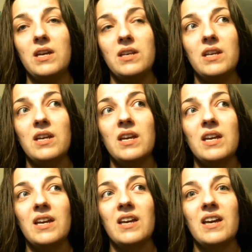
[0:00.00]
And
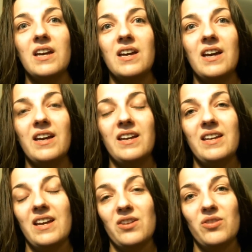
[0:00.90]
I
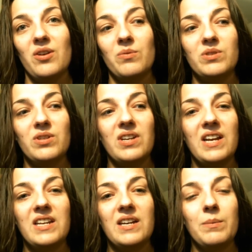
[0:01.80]
kind of thought it was a good
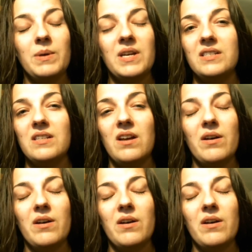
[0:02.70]
idea because